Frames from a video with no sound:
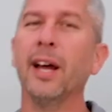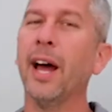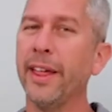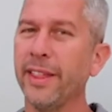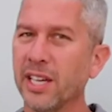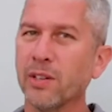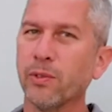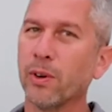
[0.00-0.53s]
I
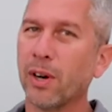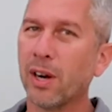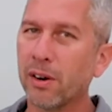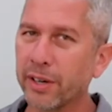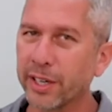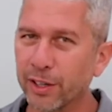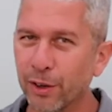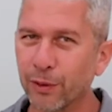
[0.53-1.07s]
think we're
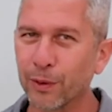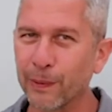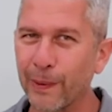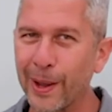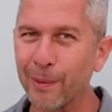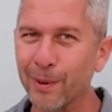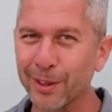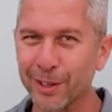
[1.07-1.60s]
already
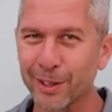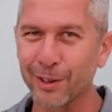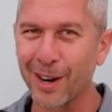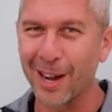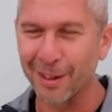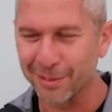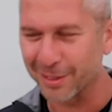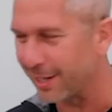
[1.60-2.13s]
overweight with their
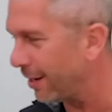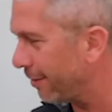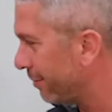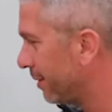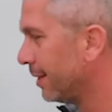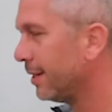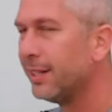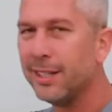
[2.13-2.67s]
craft stuff.
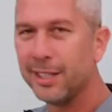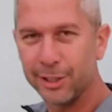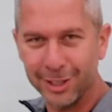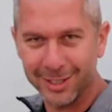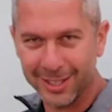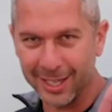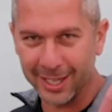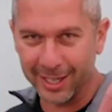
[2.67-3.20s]

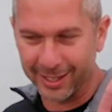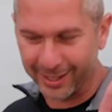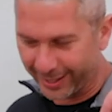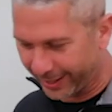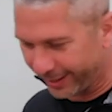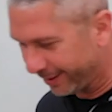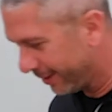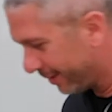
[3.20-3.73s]
Just kidding, honey.